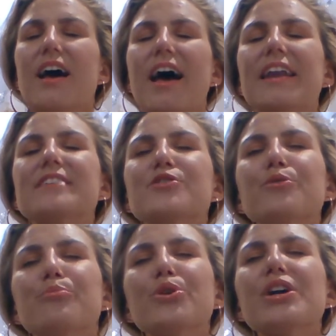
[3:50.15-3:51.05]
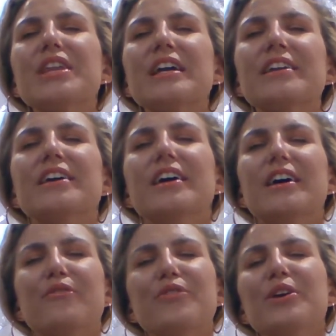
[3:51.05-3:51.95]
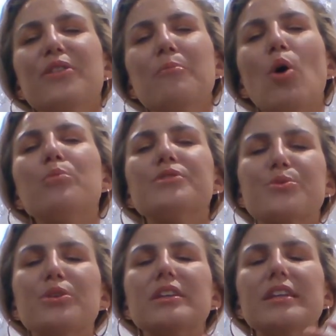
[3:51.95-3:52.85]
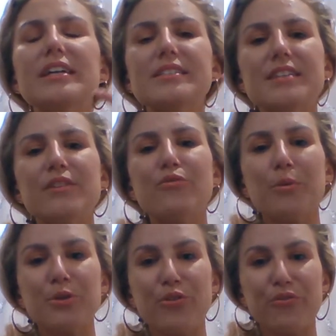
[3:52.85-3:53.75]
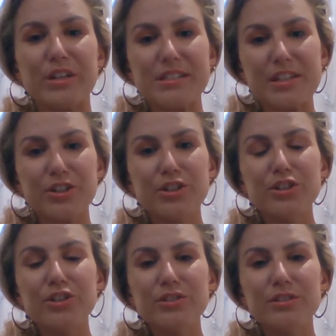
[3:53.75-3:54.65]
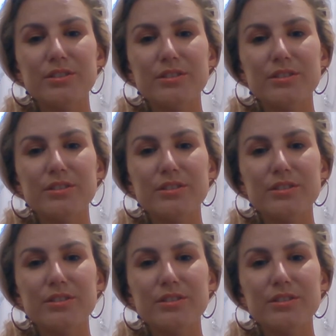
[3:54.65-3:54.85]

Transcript: And as you're breathing, feel them almost releasing from your physical